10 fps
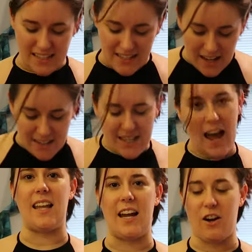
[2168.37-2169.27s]
It does
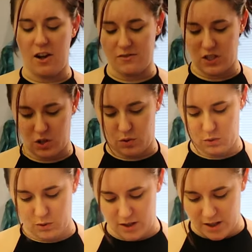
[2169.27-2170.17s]
layer of
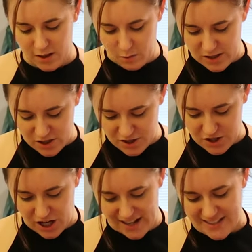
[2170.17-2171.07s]
tulle, which
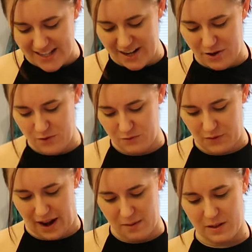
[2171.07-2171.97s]
is just
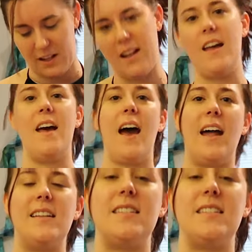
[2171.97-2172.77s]
incredible, and